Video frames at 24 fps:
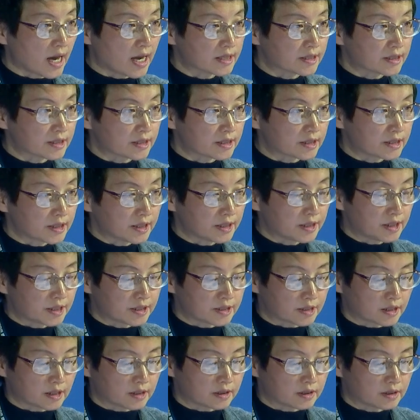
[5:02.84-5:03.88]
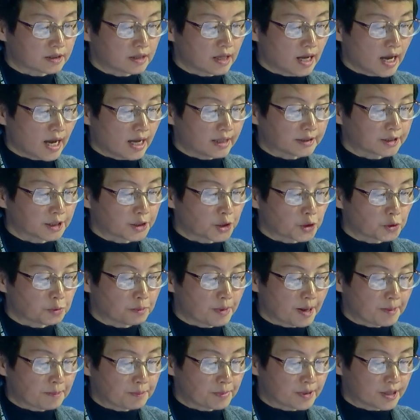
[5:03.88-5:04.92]
as citizens and
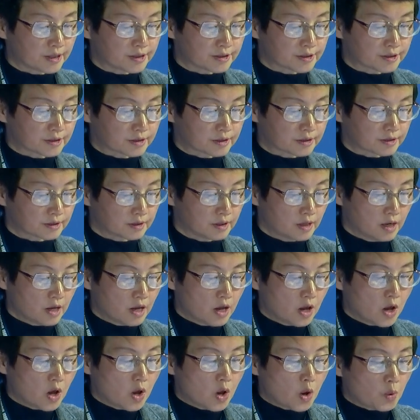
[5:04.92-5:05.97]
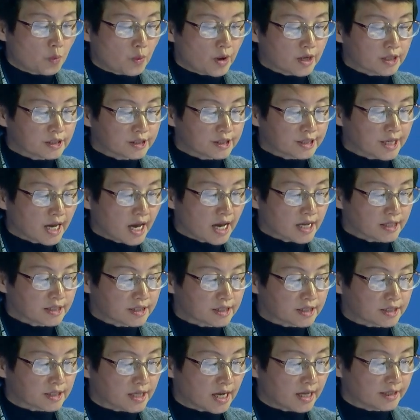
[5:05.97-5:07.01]
human beings. When
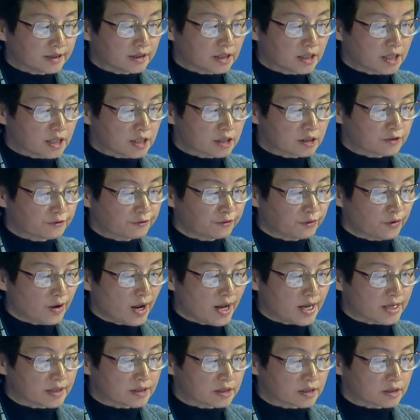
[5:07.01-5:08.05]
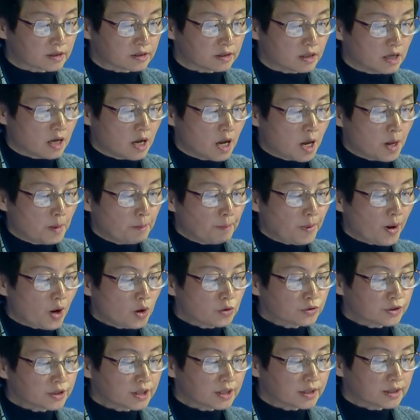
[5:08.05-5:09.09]
Jiaxi and his friends
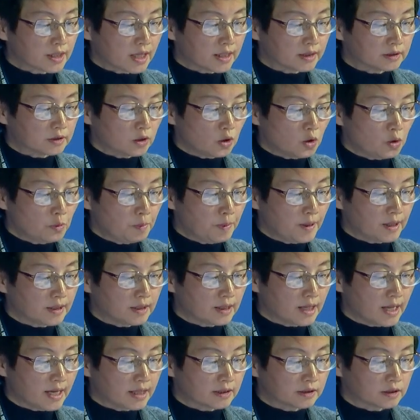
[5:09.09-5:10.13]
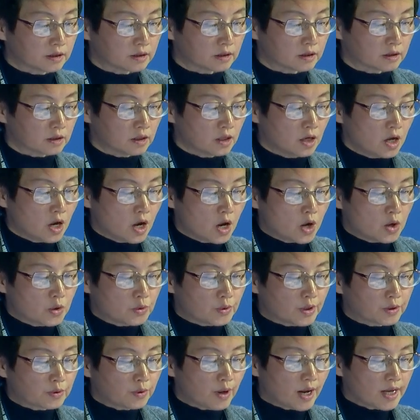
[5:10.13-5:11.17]
posted an open letter
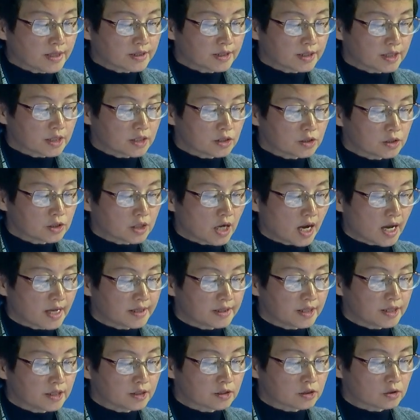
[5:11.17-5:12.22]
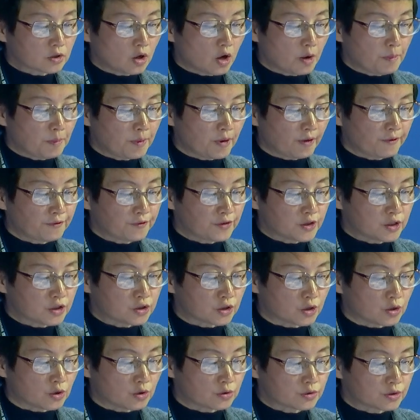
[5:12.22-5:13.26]
requesting Chinese top
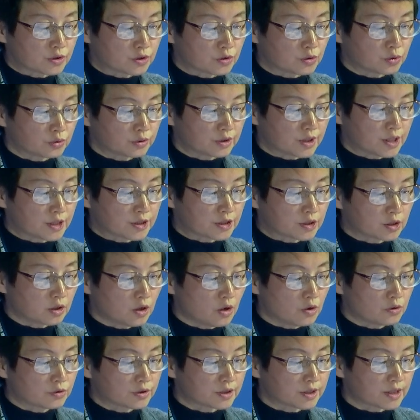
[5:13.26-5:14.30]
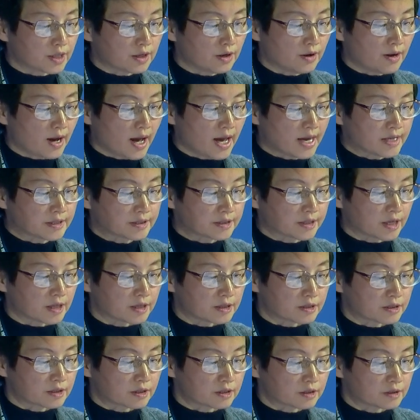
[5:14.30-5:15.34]
officials to disclose their
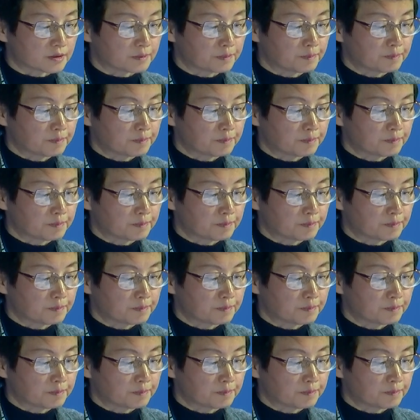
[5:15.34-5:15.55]
assets,